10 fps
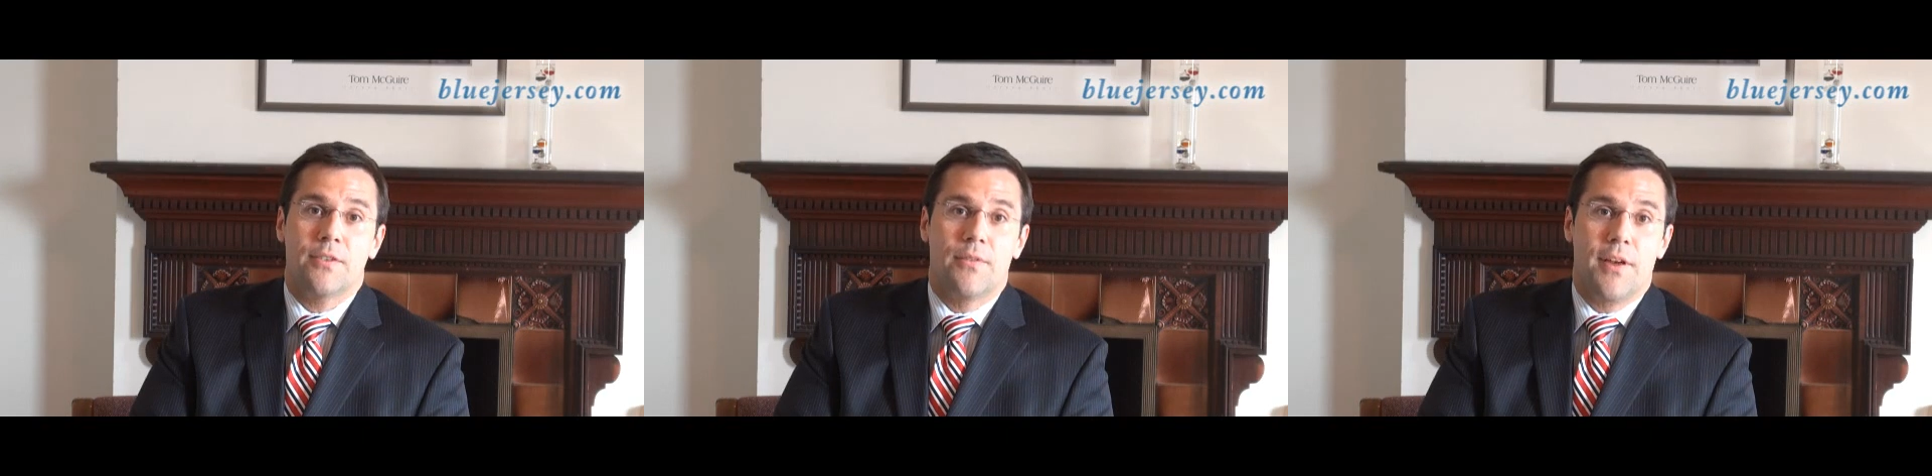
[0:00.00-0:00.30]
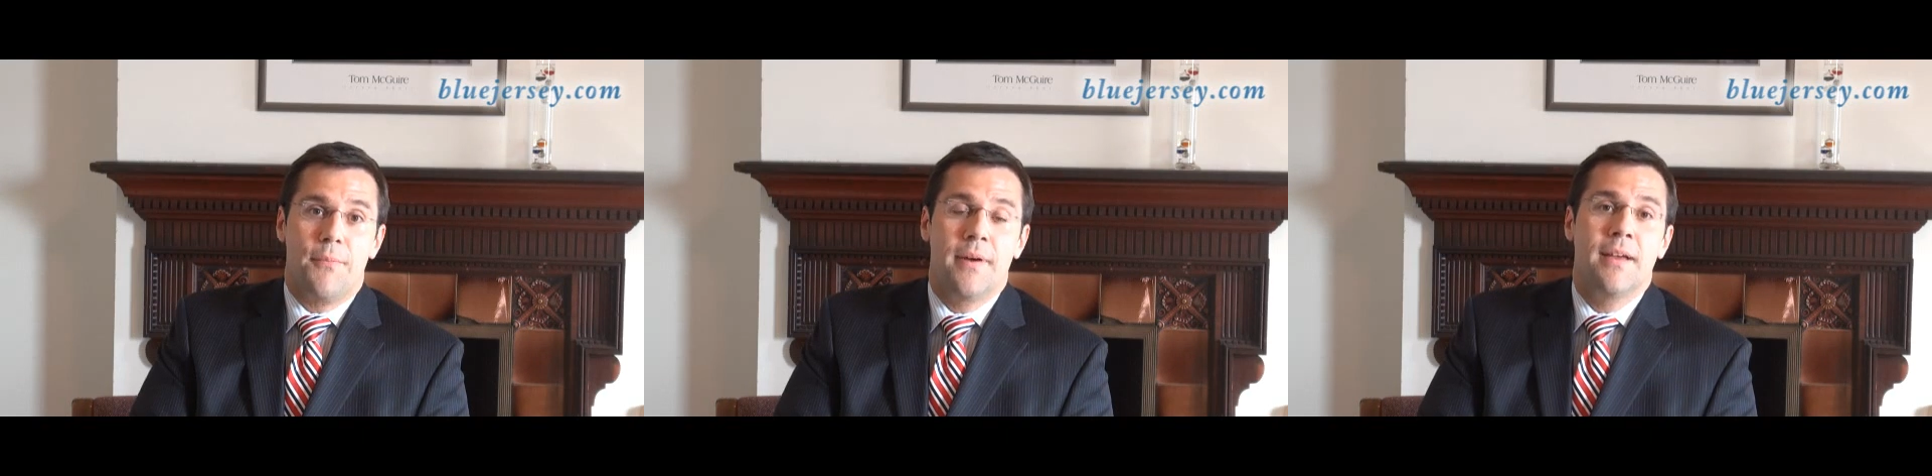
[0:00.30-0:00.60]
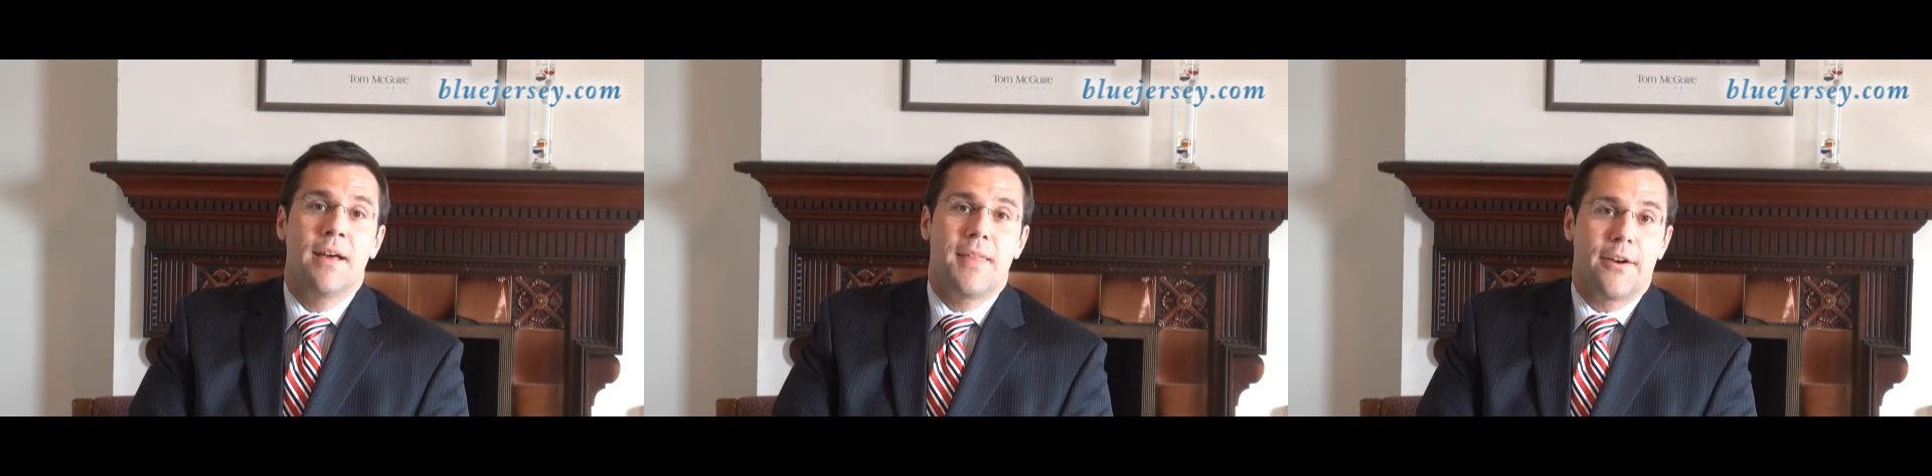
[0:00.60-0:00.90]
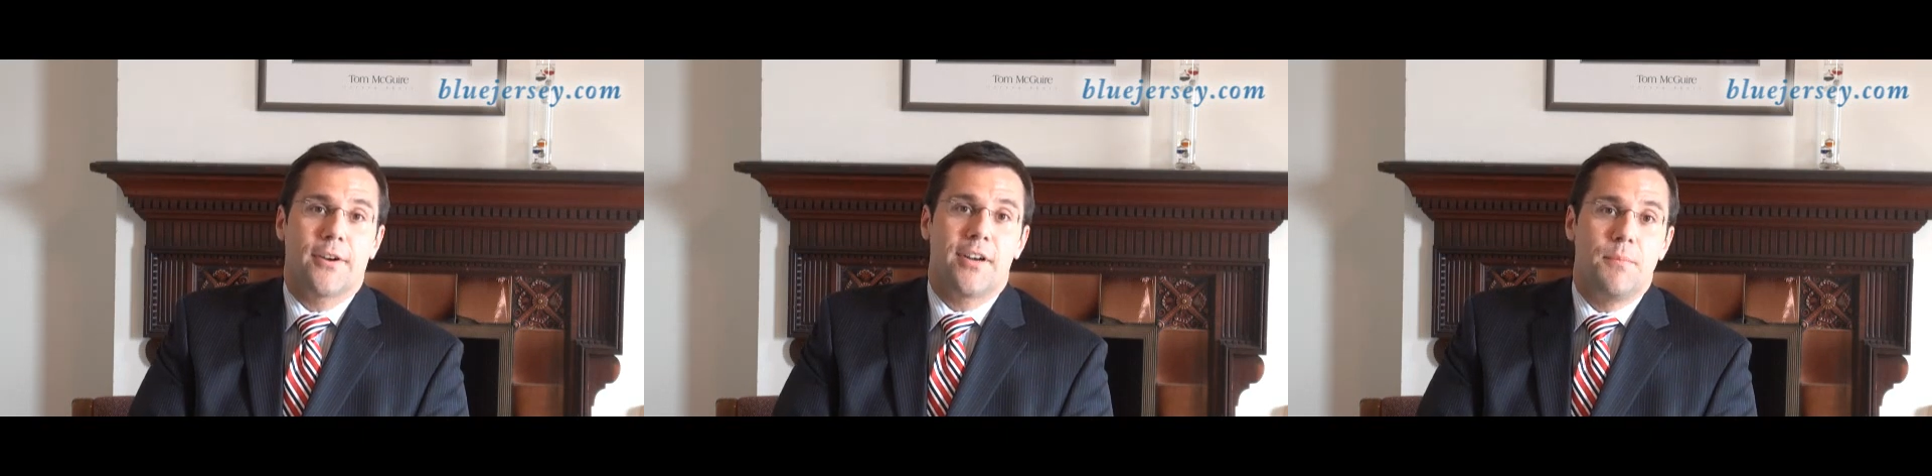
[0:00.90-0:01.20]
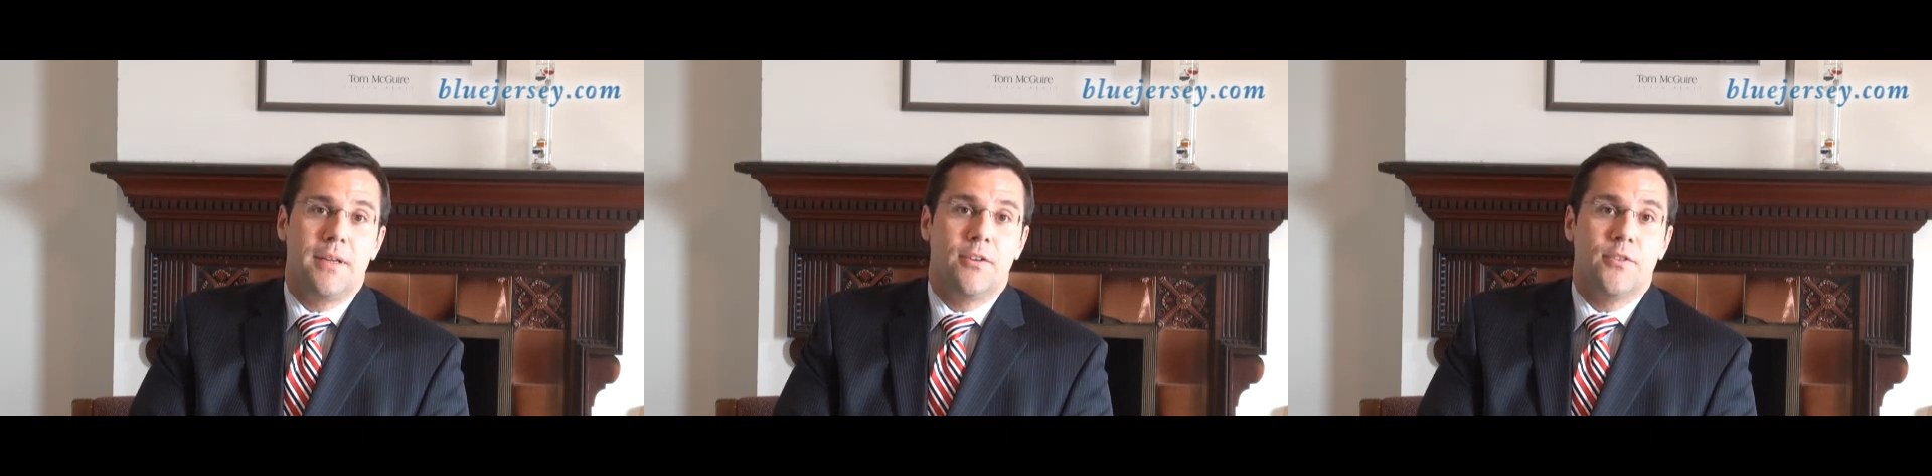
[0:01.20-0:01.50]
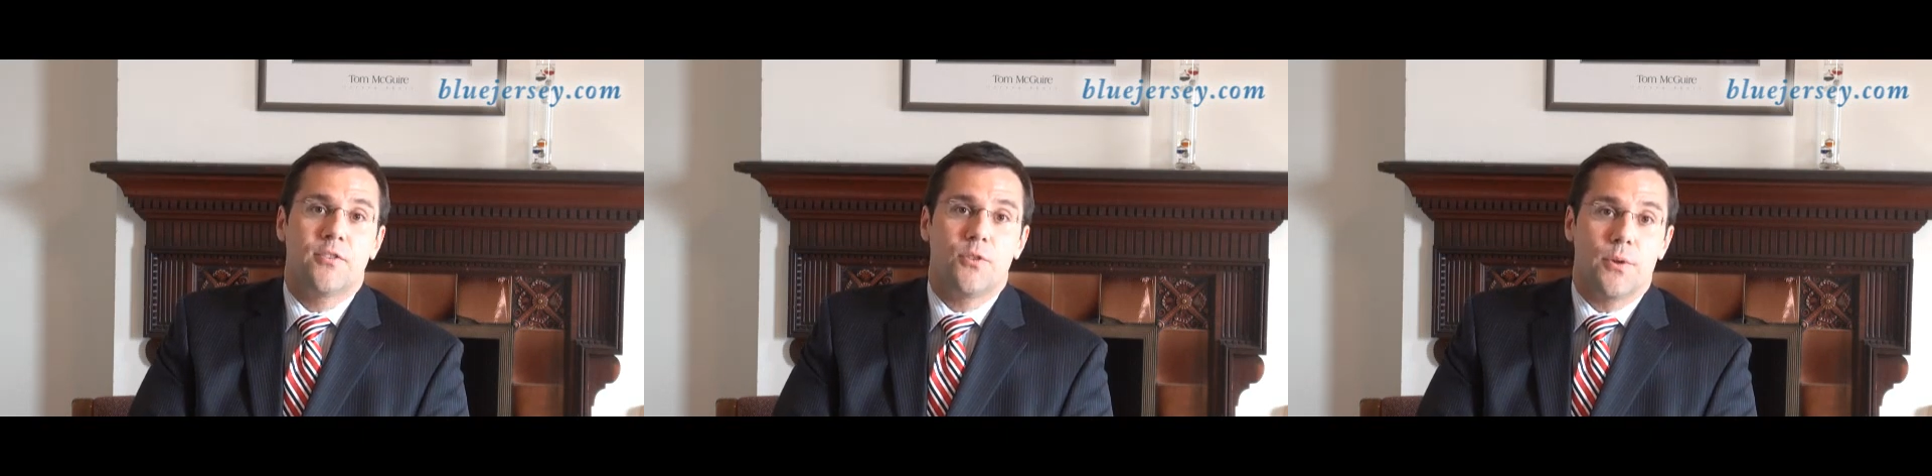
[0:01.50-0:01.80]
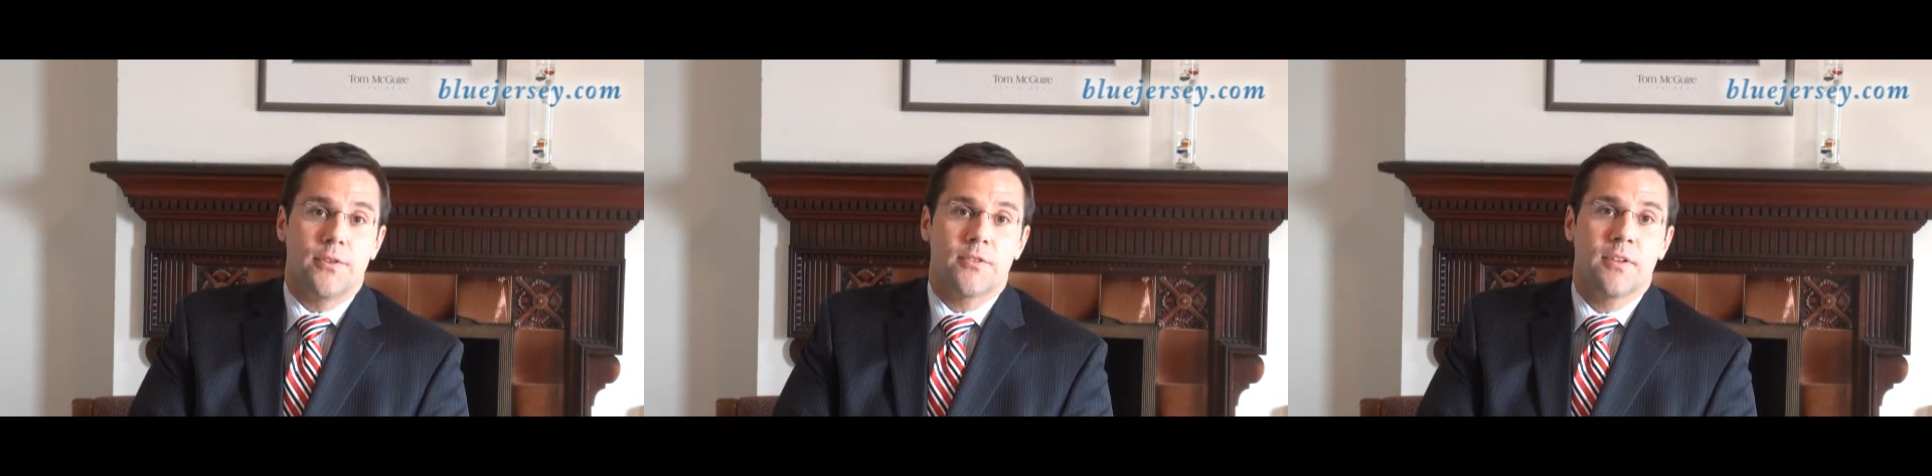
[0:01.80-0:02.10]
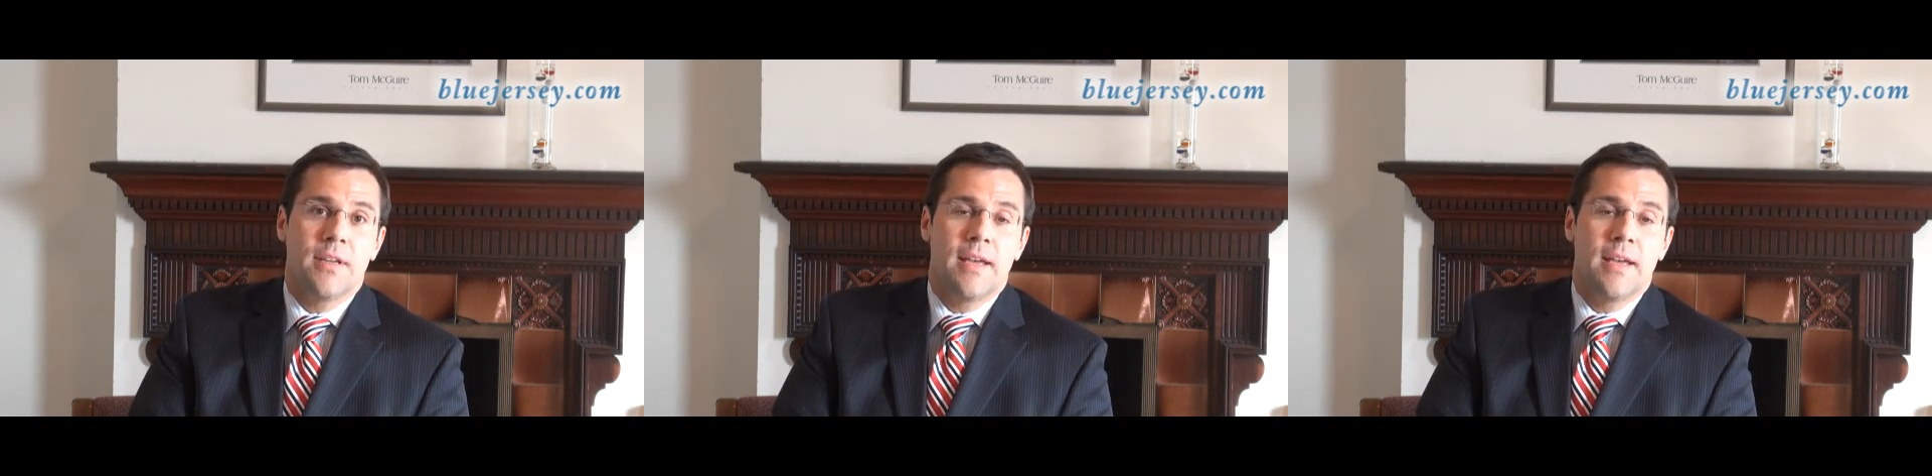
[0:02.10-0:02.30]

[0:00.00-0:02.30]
of them that are going to be good stewards.